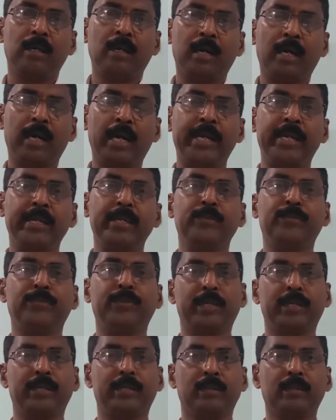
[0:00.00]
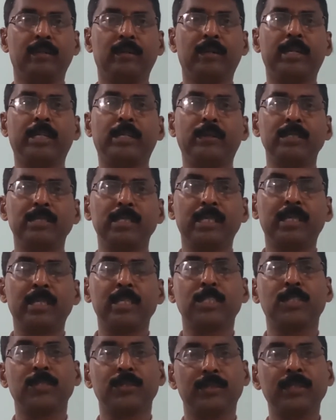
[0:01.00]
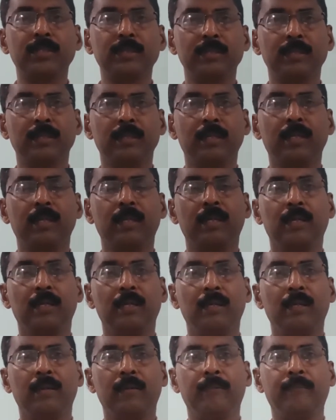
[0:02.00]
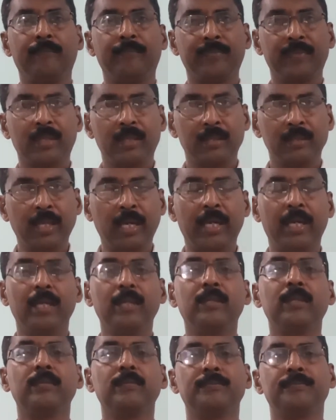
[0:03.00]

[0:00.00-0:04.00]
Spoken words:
identified, or it was understood, that